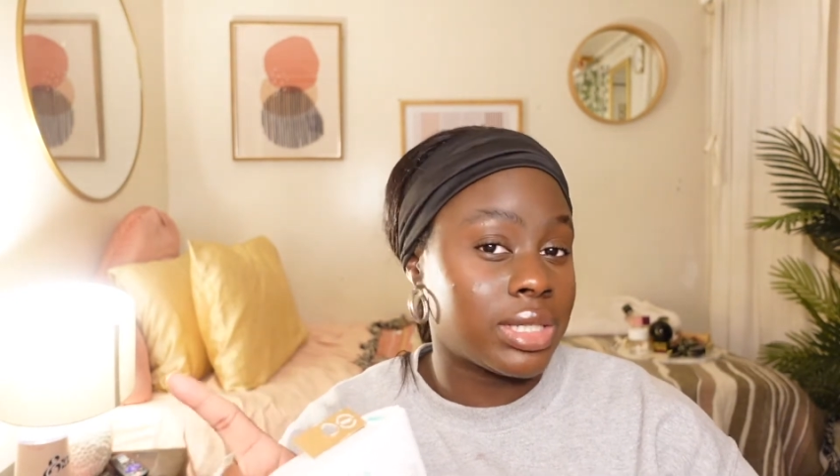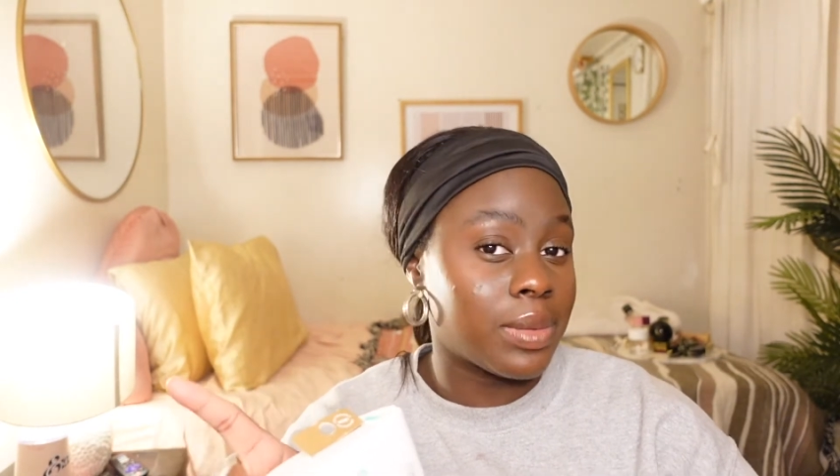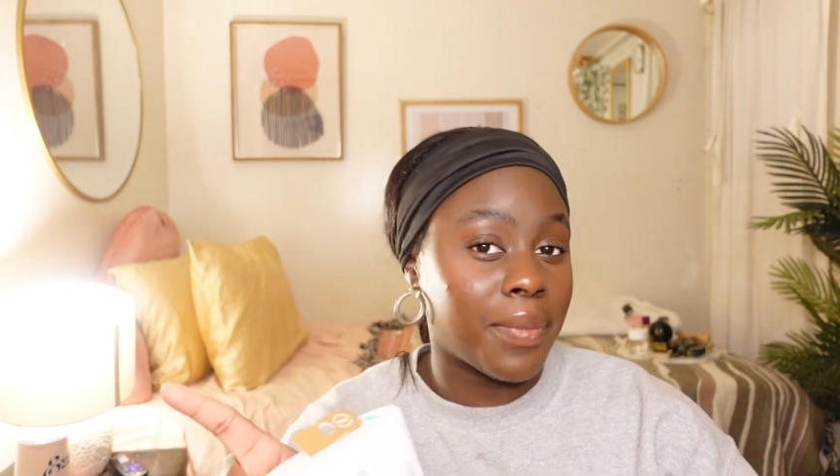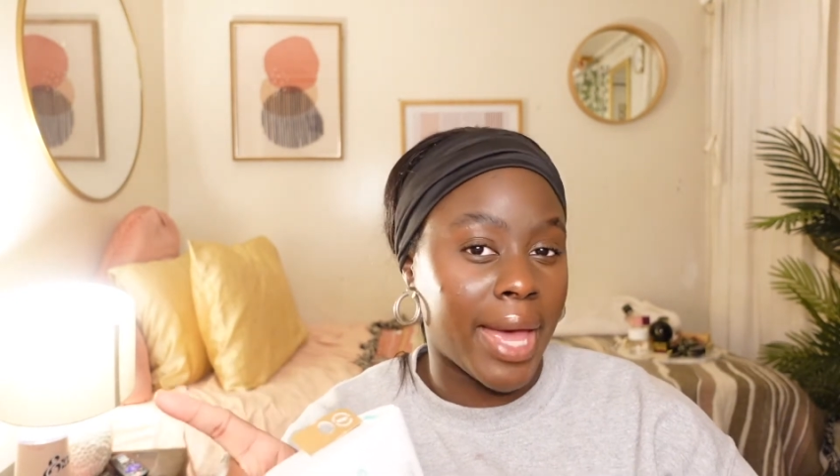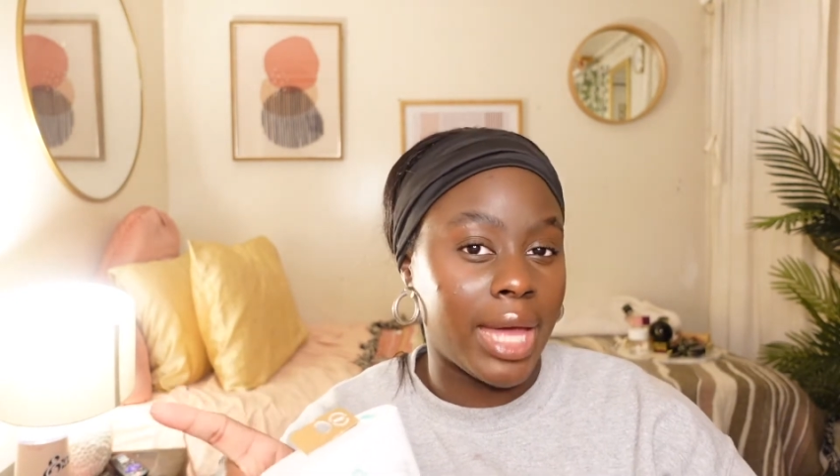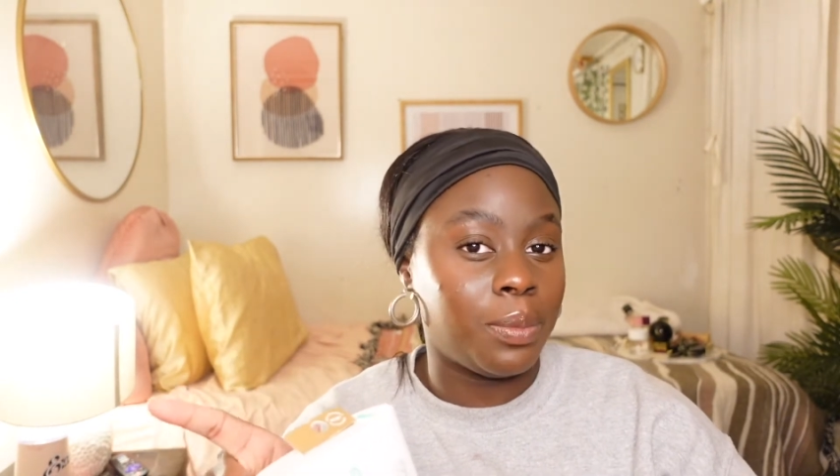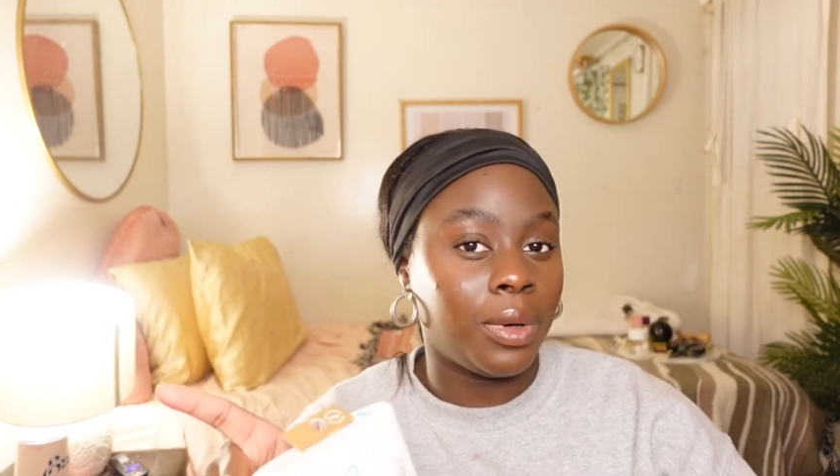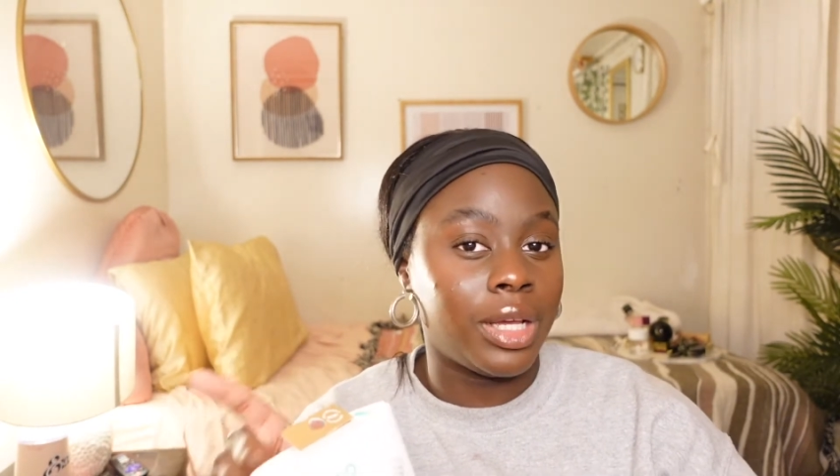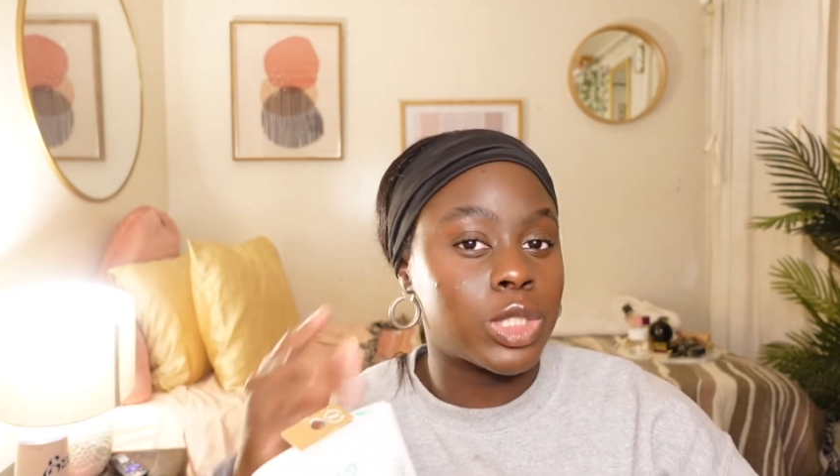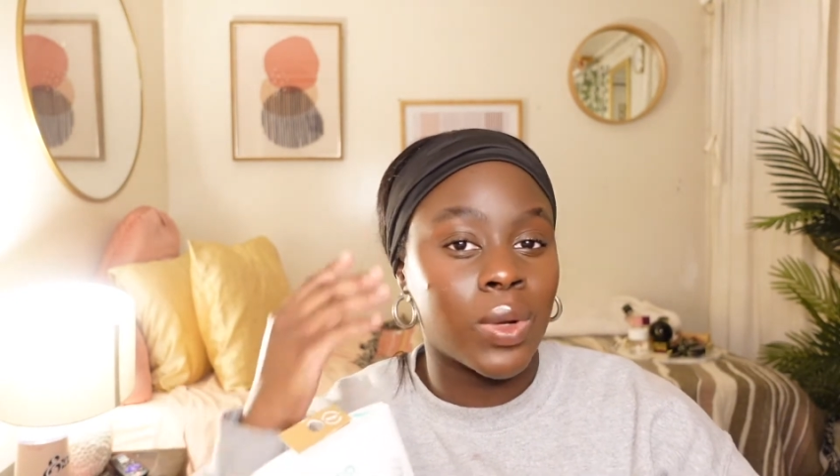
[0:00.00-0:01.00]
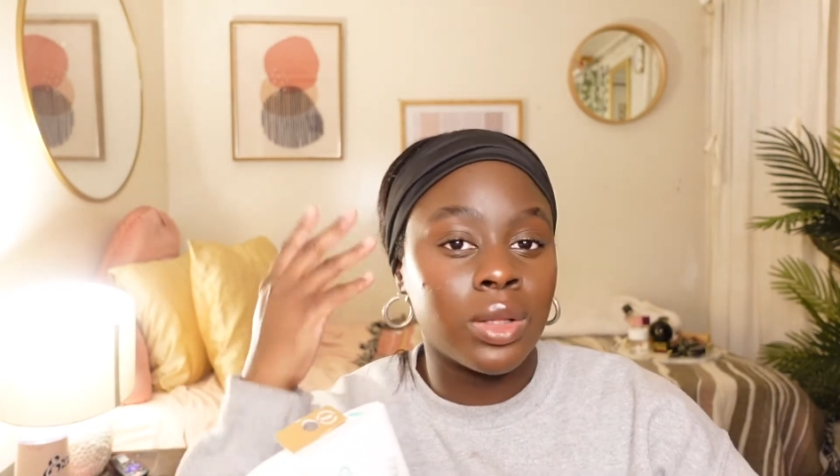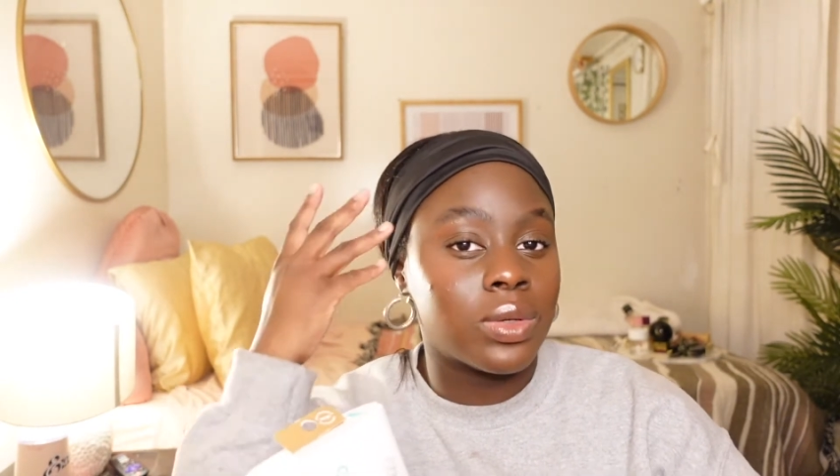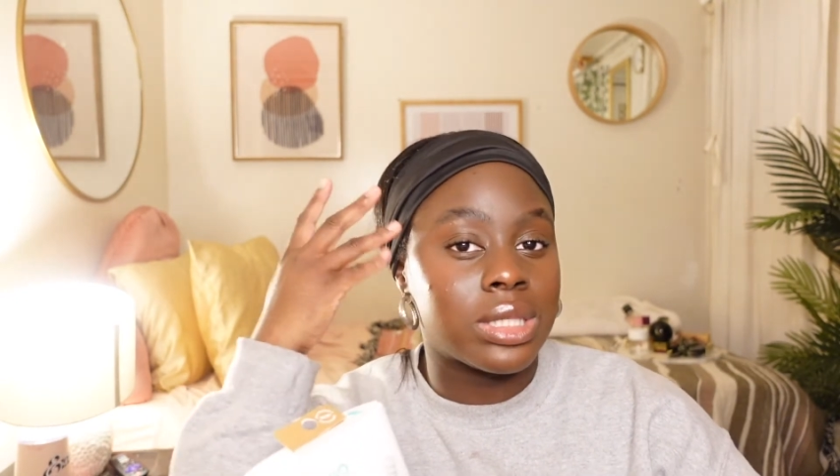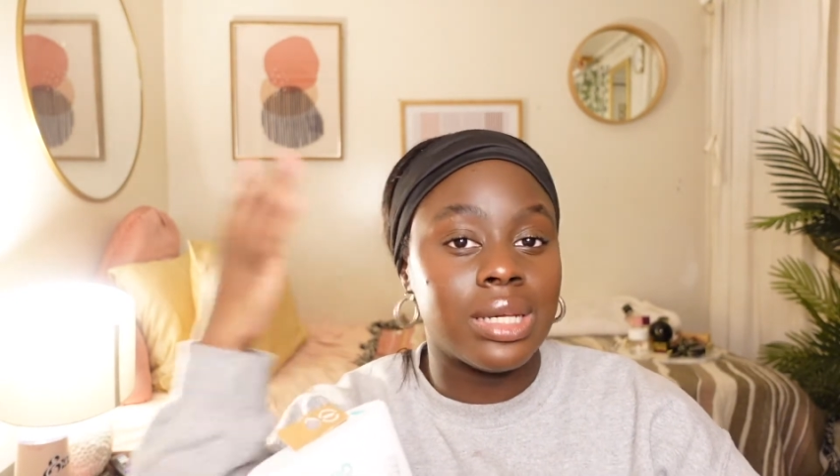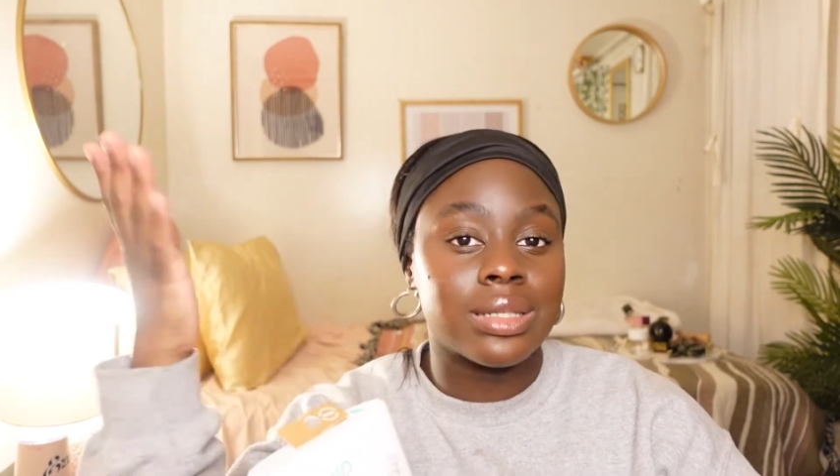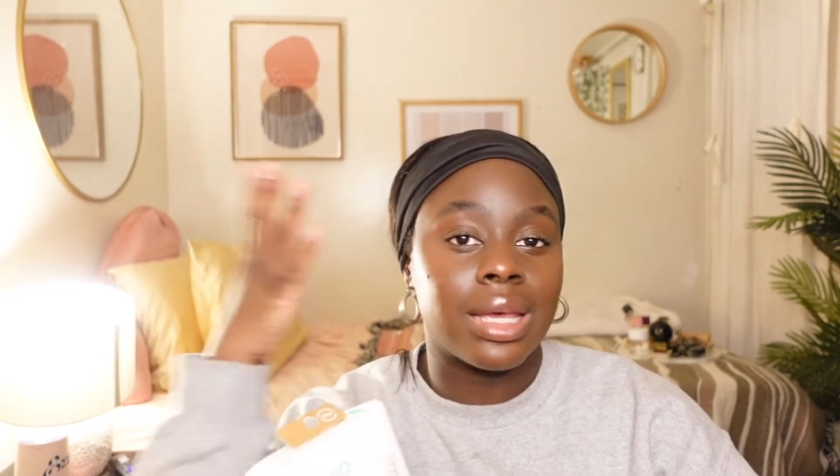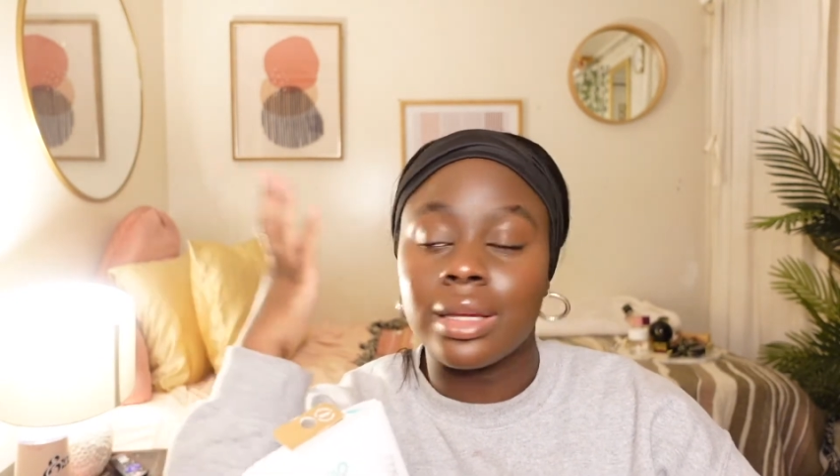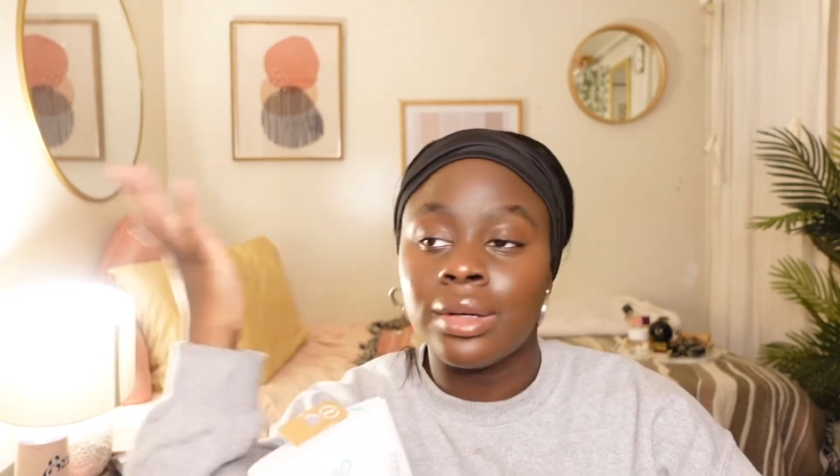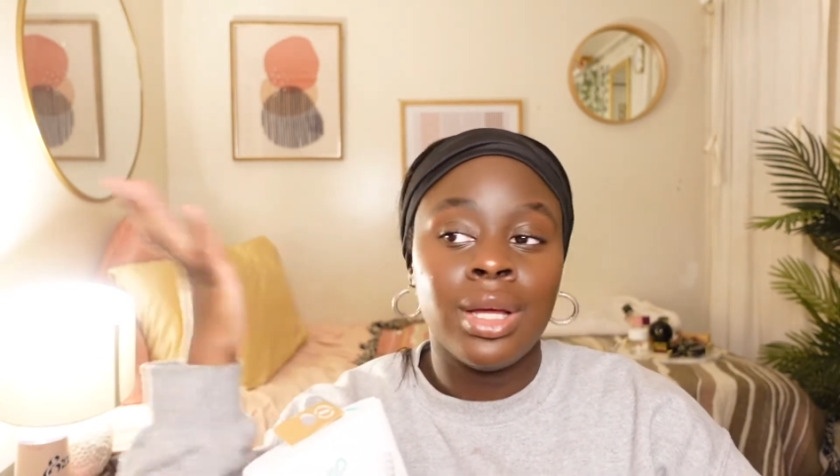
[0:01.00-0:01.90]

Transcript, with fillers: isn't bad, but it's one of those things like